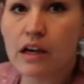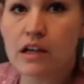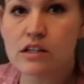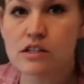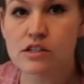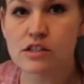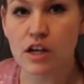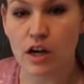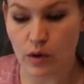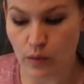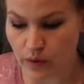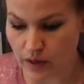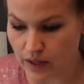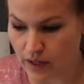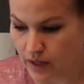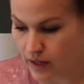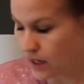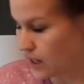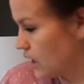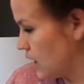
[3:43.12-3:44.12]
so
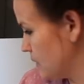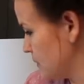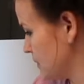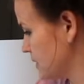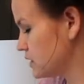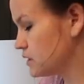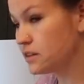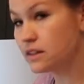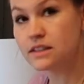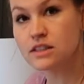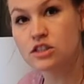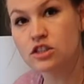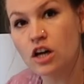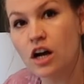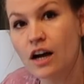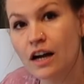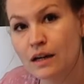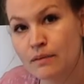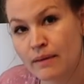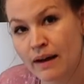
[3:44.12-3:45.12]
um, let's
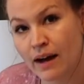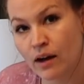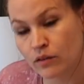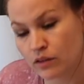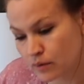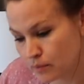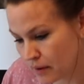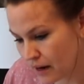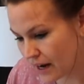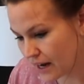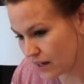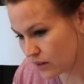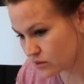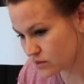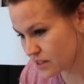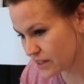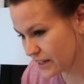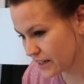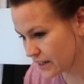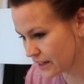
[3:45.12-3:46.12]
talk about the
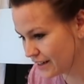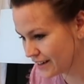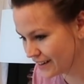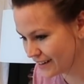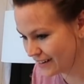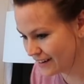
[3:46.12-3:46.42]
piles here.